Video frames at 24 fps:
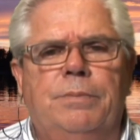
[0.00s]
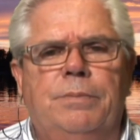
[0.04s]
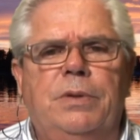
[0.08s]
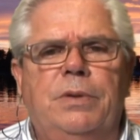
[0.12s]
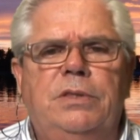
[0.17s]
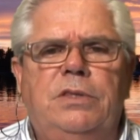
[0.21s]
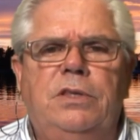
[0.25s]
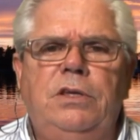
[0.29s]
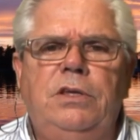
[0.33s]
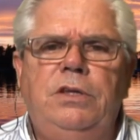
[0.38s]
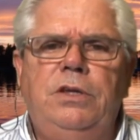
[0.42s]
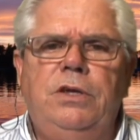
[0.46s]

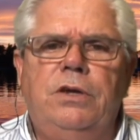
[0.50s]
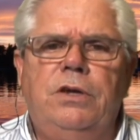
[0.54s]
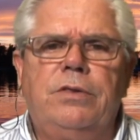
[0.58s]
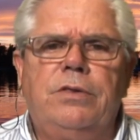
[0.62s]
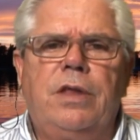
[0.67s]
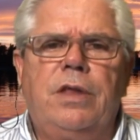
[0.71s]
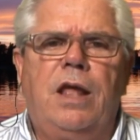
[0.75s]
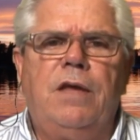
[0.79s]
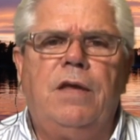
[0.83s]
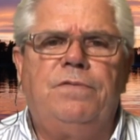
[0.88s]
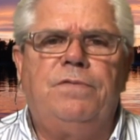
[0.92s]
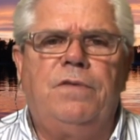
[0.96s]
But the year
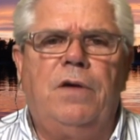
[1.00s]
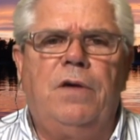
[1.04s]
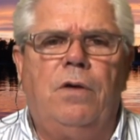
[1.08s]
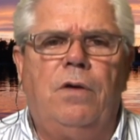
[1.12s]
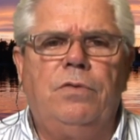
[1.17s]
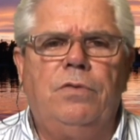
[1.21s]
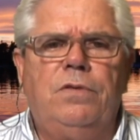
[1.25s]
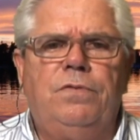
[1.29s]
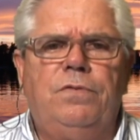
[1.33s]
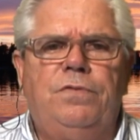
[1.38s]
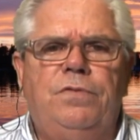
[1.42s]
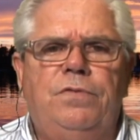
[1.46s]
that I
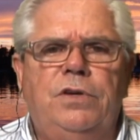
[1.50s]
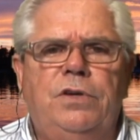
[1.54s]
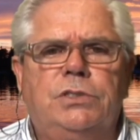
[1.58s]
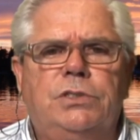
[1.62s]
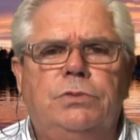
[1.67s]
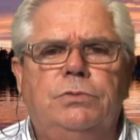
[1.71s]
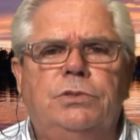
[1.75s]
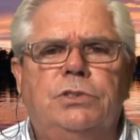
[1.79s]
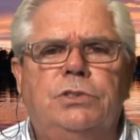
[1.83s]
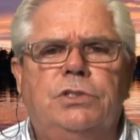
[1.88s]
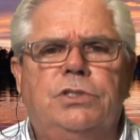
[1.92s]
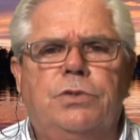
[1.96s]
found the
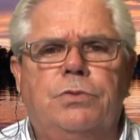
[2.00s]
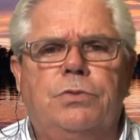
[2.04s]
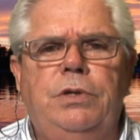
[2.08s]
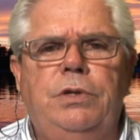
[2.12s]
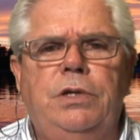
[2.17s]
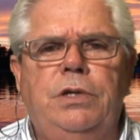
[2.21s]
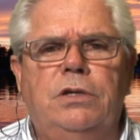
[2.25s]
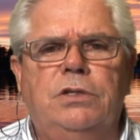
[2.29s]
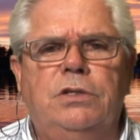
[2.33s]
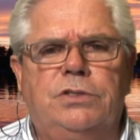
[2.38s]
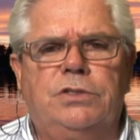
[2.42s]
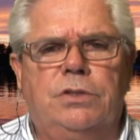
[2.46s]
fish was
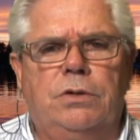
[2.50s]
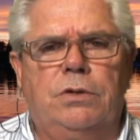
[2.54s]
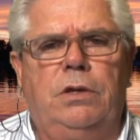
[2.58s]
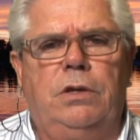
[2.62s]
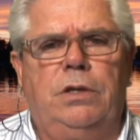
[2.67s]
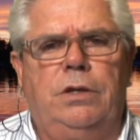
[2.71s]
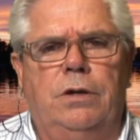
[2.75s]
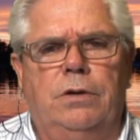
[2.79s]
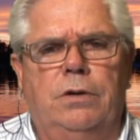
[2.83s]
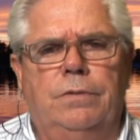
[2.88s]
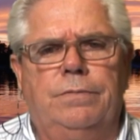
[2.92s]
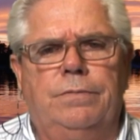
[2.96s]
3 years
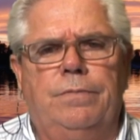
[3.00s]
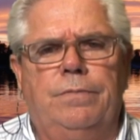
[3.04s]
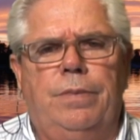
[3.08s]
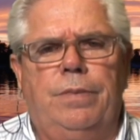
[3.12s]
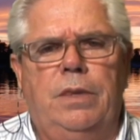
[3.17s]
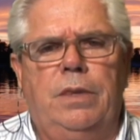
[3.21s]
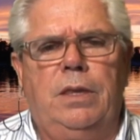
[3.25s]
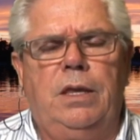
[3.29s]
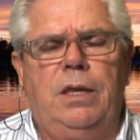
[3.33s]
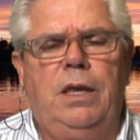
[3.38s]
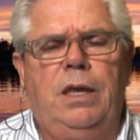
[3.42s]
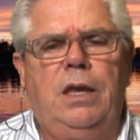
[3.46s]
earlier.
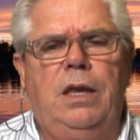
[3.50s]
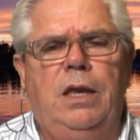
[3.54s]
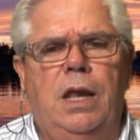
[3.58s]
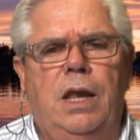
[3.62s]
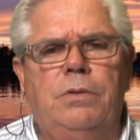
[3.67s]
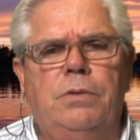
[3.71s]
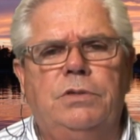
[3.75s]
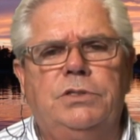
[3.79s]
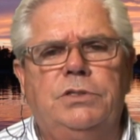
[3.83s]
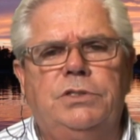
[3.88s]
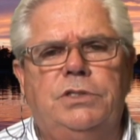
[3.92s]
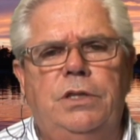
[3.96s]
And
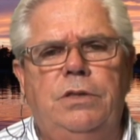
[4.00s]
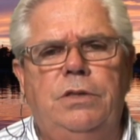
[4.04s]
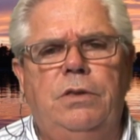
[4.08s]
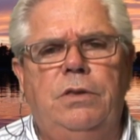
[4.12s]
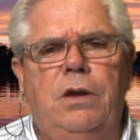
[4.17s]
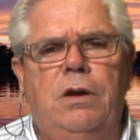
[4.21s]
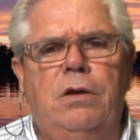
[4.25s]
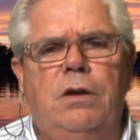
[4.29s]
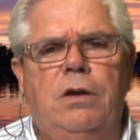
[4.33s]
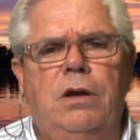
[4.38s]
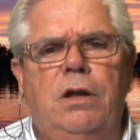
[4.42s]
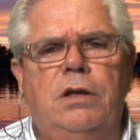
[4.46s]
I was in
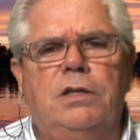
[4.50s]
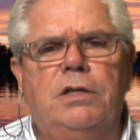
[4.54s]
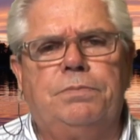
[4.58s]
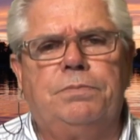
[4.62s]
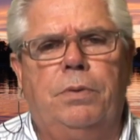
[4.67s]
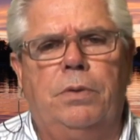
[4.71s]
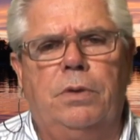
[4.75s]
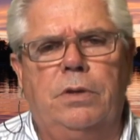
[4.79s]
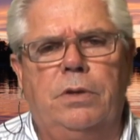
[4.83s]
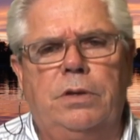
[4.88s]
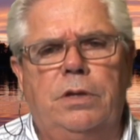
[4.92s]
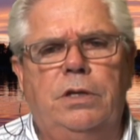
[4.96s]
there and I was
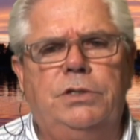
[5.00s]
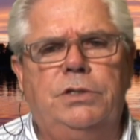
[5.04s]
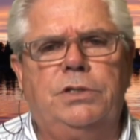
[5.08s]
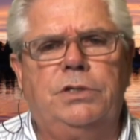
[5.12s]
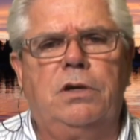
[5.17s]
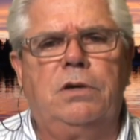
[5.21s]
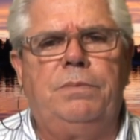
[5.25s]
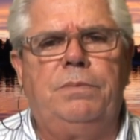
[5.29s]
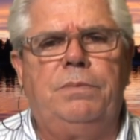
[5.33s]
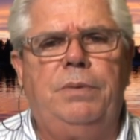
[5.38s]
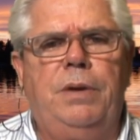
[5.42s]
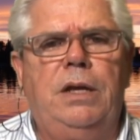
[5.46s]
pulling a
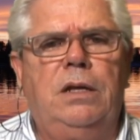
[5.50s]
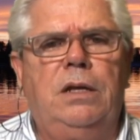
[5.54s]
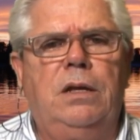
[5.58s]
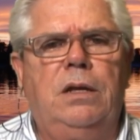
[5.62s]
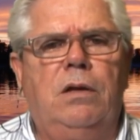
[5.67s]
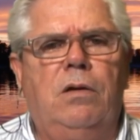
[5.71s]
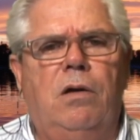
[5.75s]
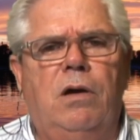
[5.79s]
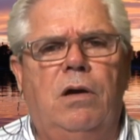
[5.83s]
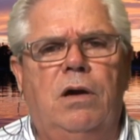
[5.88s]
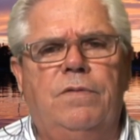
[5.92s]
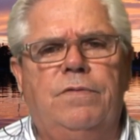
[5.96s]
jerkbait
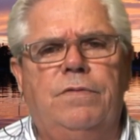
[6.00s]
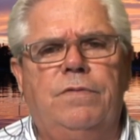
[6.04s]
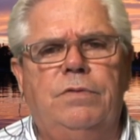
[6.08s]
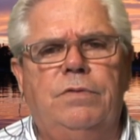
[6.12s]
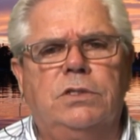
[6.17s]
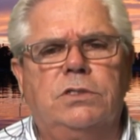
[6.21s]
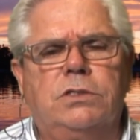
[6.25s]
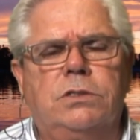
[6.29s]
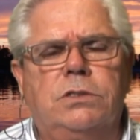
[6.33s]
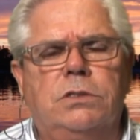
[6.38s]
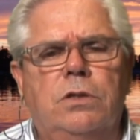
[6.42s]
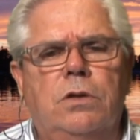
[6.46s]
off of
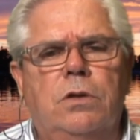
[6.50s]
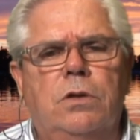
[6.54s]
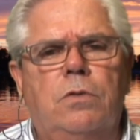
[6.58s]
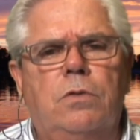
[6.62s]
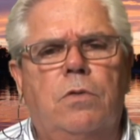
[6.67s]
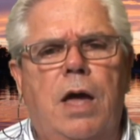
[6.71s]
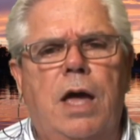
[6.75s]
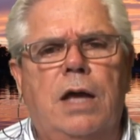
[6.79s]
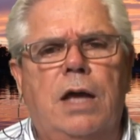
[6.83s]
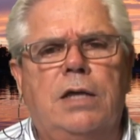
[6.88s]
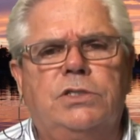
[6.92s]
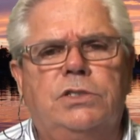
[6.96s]
this little
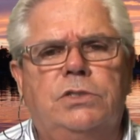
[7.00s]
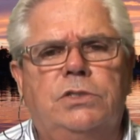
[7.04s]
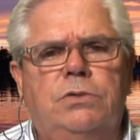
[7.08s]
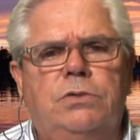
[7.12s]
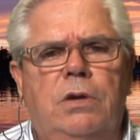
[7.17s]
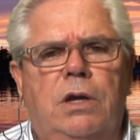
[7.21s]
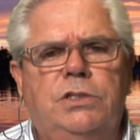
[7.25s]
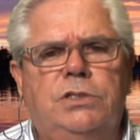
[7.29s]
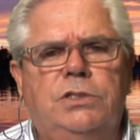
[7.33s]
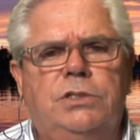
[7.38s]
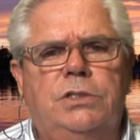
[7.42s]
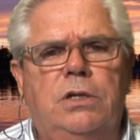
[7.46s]
rock
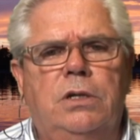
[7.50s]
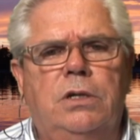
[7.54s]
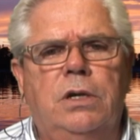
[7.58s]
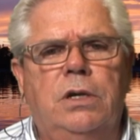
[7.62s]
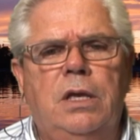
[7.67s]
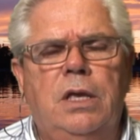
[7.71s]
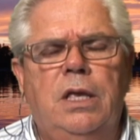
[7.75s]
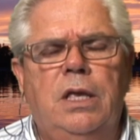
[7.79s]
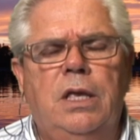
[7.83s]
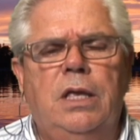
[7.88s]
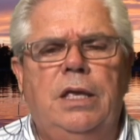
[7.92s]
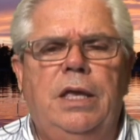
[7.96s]
structure.
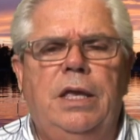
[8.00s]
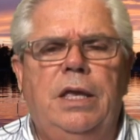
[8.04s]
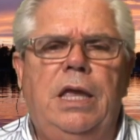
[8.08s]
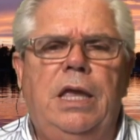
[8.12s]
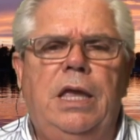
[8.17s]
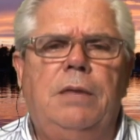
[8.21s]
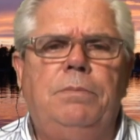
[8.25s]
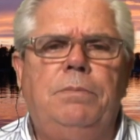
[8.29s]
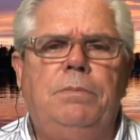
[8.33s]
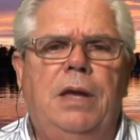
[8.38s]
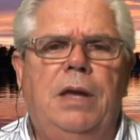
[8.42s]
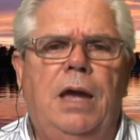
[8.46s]

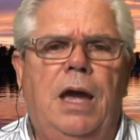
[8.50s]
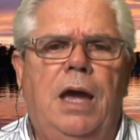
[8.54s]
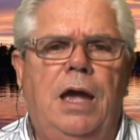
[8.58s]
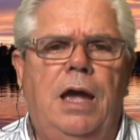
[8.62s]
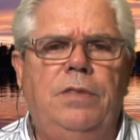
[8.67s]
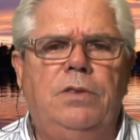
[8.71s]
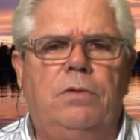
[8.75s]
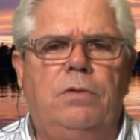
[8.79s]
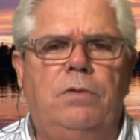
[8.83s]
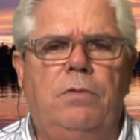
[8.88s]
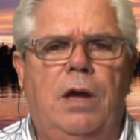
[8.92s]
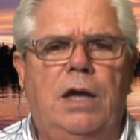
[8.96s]
And
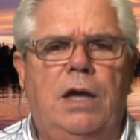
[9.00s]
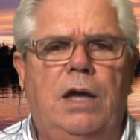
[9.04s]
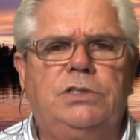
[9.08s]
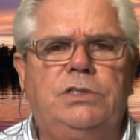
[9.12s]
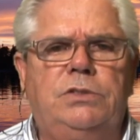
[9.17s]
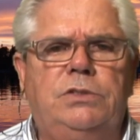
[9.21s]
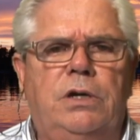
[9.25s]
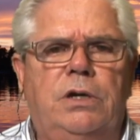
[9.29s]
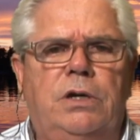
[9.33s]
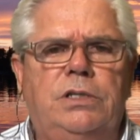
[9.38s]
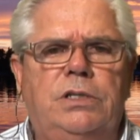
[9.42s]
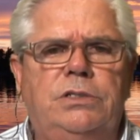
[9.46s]
behind the rock
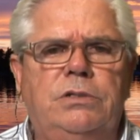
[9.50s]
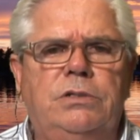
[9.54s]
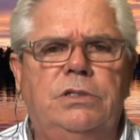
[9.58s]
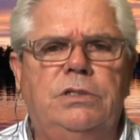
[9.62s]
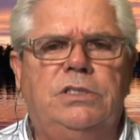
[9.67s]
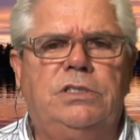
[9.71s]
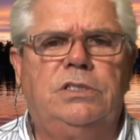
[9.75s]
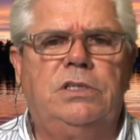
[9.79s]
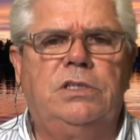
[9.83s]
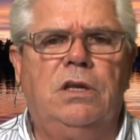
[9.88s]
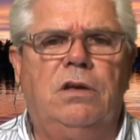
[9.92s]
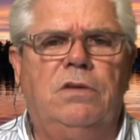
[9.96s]
structure
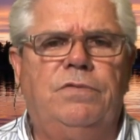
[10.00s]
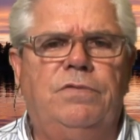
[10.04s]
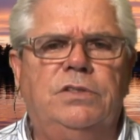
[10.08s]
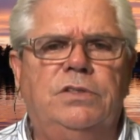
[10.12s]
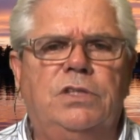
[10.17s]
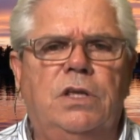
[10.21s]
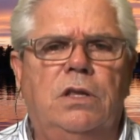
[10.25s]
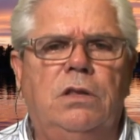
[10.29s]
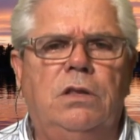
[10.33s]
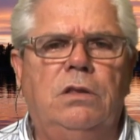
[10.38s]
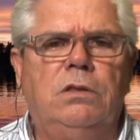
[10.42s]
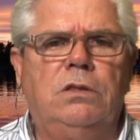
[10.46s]
itself
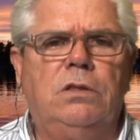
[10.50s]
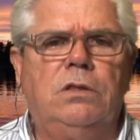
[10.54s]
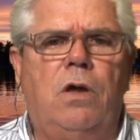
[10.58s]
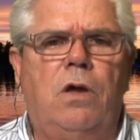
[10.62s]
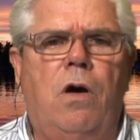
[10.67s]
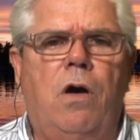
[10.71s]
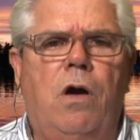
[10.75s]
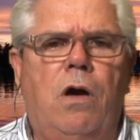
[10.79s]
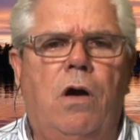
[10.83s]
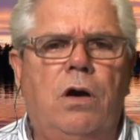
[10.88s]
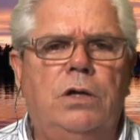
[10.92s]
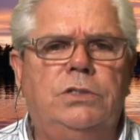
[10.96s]
is a
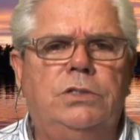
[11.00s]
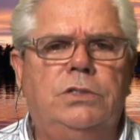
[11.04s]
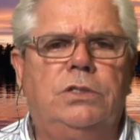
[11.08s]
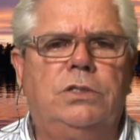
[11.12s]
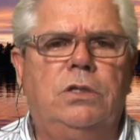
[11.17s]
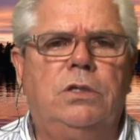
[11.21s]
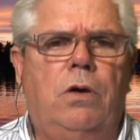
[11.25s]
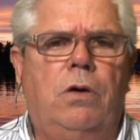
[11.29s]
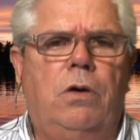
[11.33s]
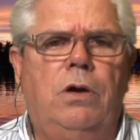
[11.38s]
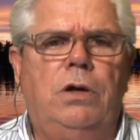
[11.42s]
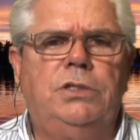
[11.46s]
large,
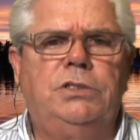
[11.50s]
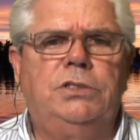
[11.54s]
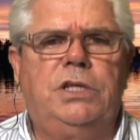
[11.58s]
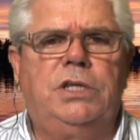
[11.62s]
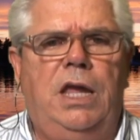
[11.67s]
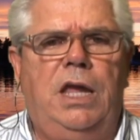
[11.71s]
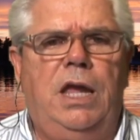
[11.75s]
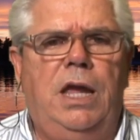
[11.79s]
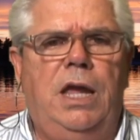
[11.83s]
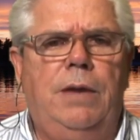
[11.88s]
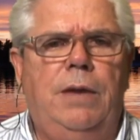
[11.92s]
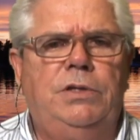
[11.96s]
large
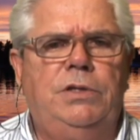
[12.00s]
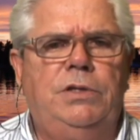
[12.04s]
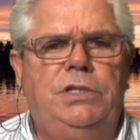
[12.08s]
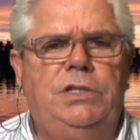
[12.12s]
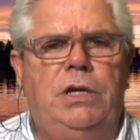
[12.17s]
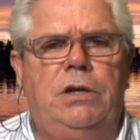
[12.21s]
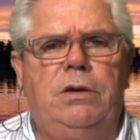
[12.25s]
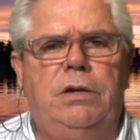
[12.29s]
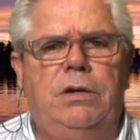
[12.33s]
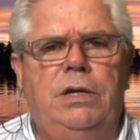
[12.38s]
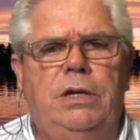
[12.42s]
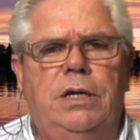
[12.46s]
cabbage
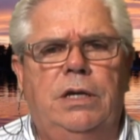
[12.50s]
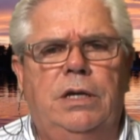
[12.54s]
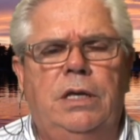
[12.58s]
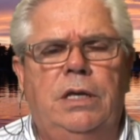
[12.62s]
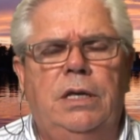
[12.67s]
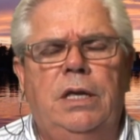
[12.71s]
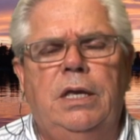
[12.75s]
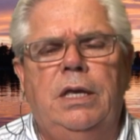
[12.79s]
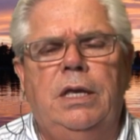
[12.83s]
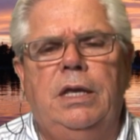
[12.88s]
area.